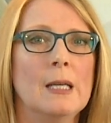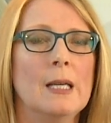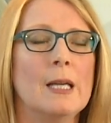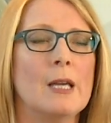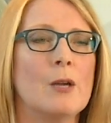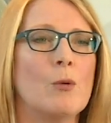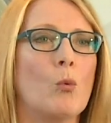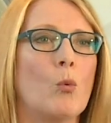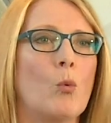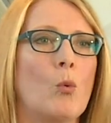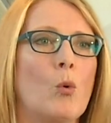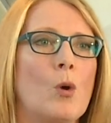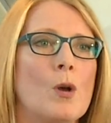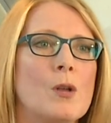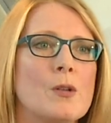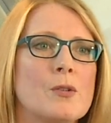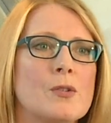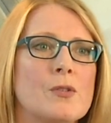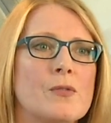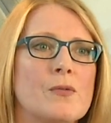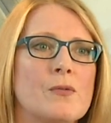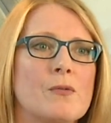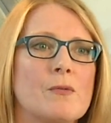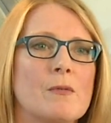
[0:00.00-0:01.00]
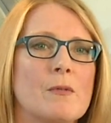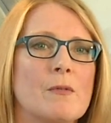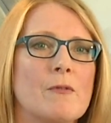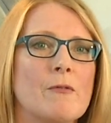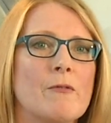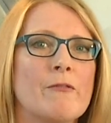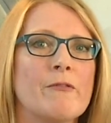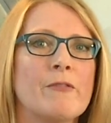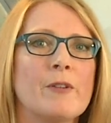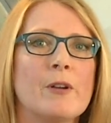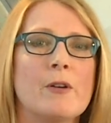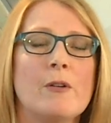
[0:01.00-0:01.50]
It was
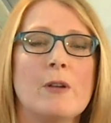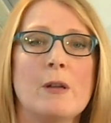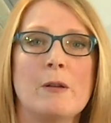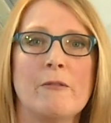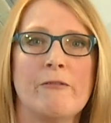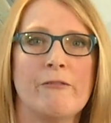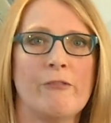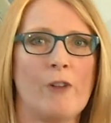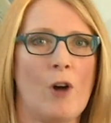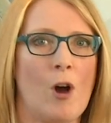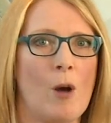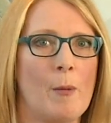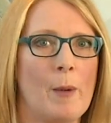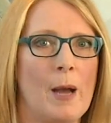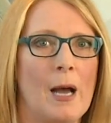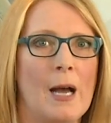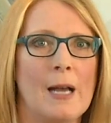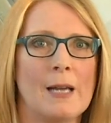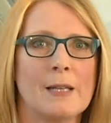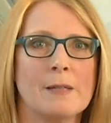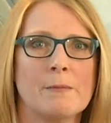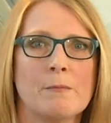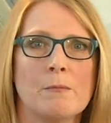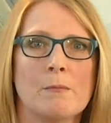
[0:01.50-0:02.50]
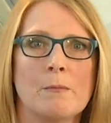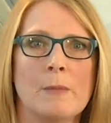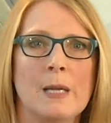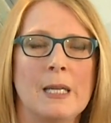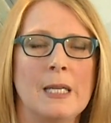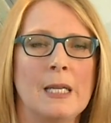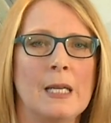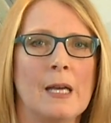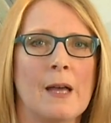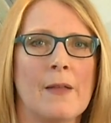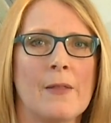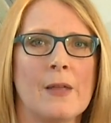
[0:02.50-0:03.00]
very far behind
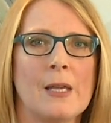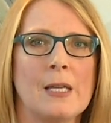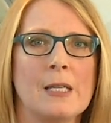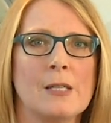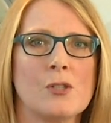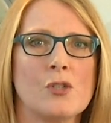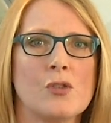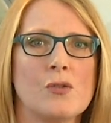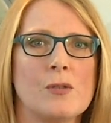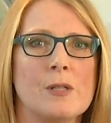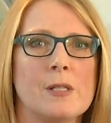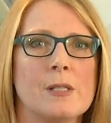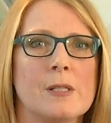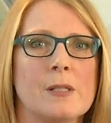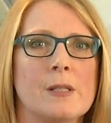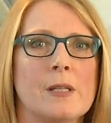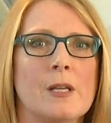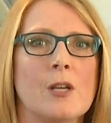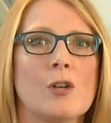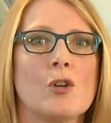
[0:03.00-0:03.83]
many other industries in the